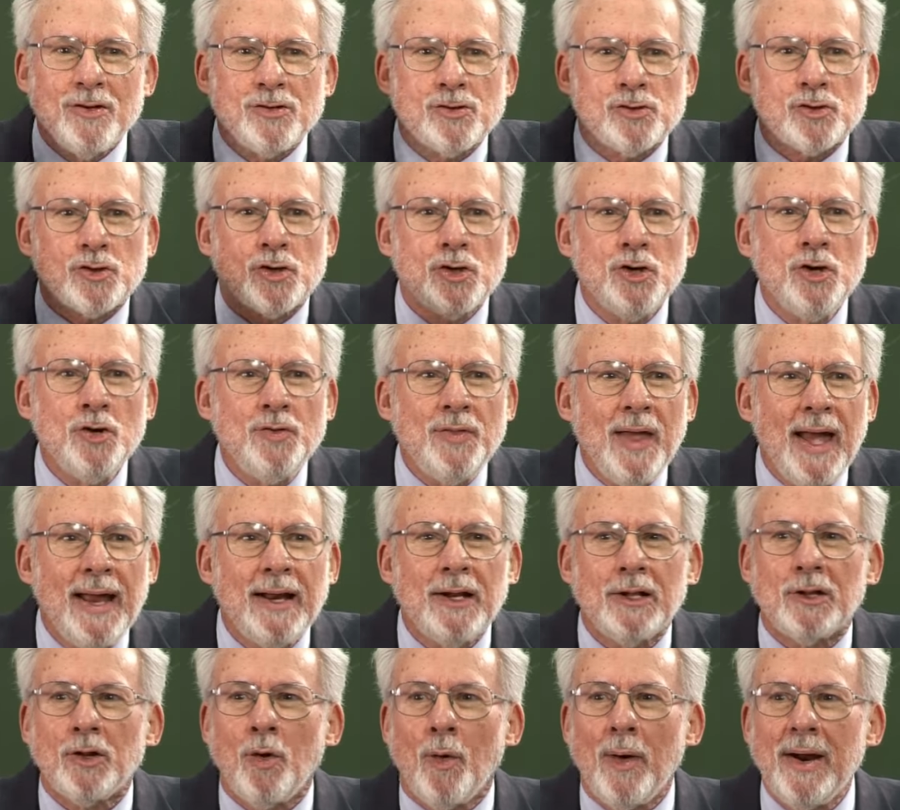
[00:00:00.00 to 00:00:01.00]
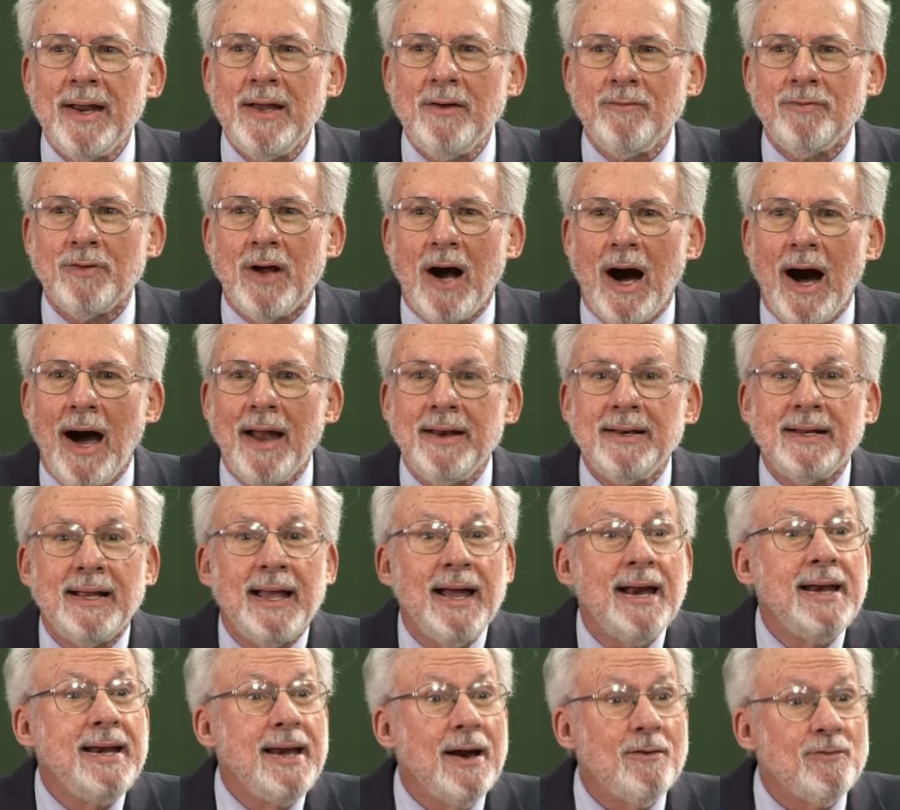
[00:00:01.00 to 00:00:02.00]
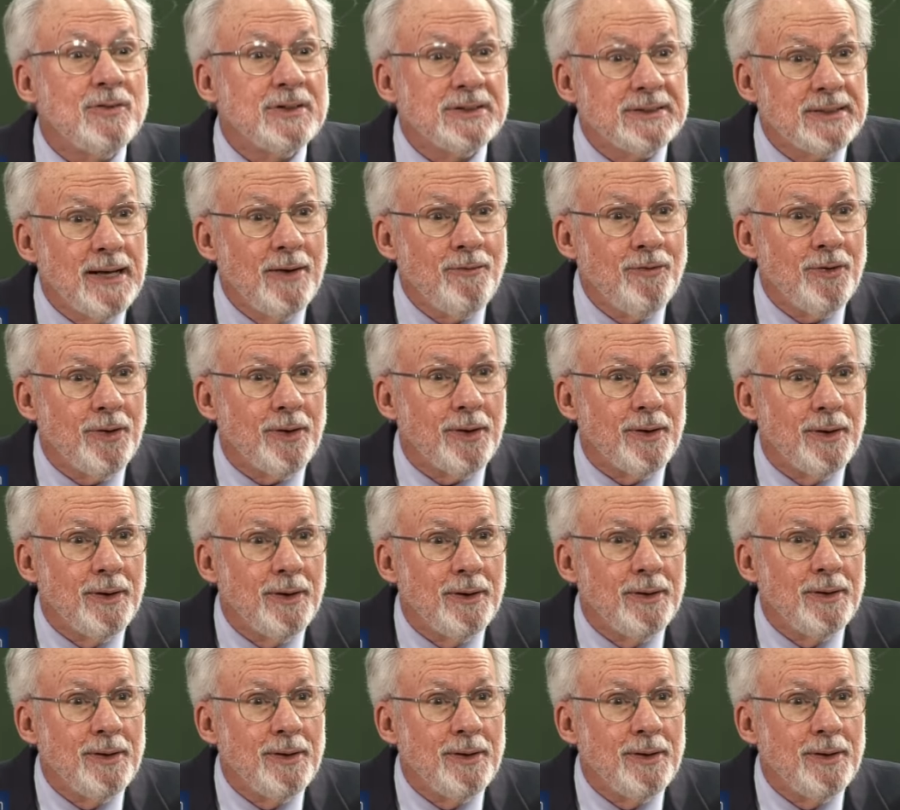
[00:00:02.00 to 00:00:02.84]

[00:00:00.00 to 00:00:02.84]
the truth and glory of God can never suffer.